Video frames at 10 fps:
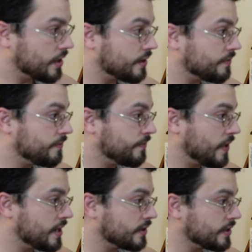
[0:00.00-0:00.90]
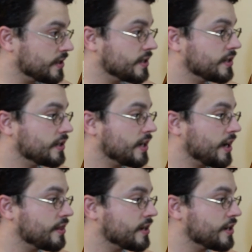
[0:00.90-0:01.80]
And finally, and
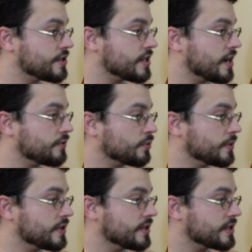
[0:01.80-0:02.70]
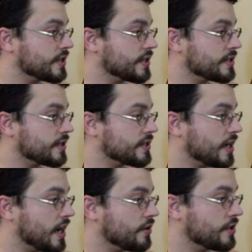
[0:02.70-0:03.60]
I think I just have to read this in its
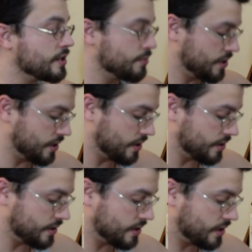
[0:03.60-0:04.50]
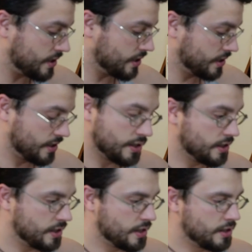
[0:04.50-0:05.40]
entirety because,
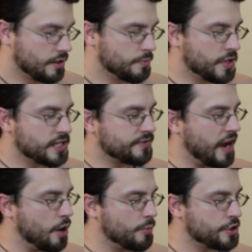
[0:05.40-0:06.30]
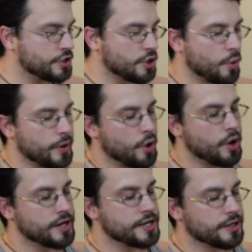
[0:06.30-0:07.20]
because of how much is going
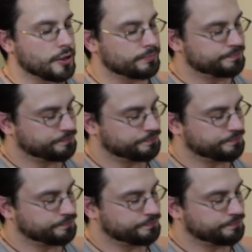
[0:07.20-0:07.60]
on here.